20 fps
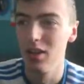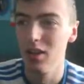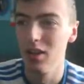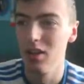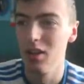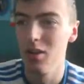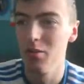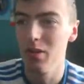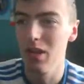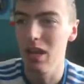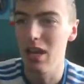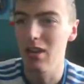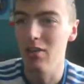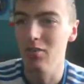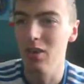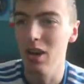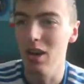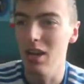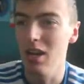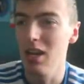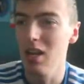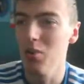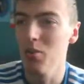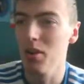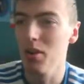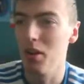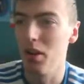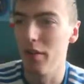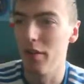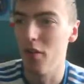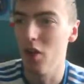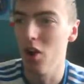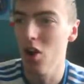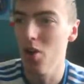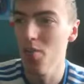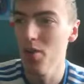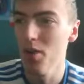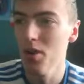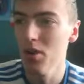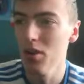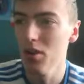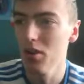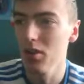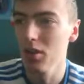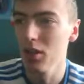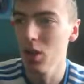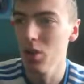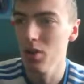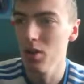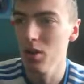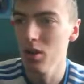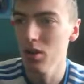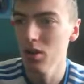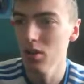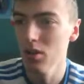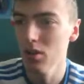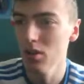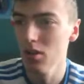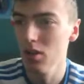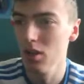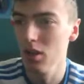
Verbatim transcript: But yeah, right here we got a farm going on.